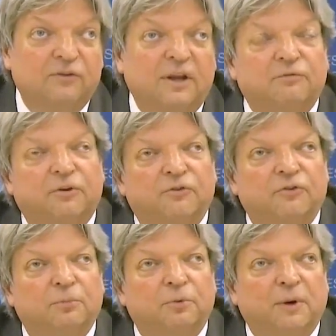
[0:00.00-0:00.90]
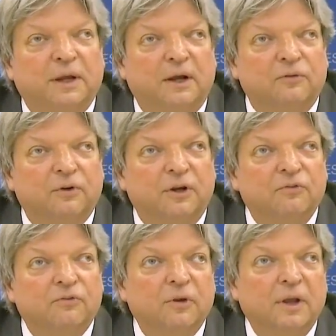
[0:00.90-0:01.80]
differences between
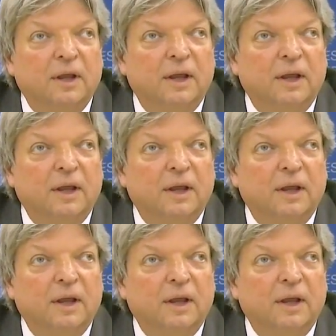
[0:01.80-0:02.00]
countries.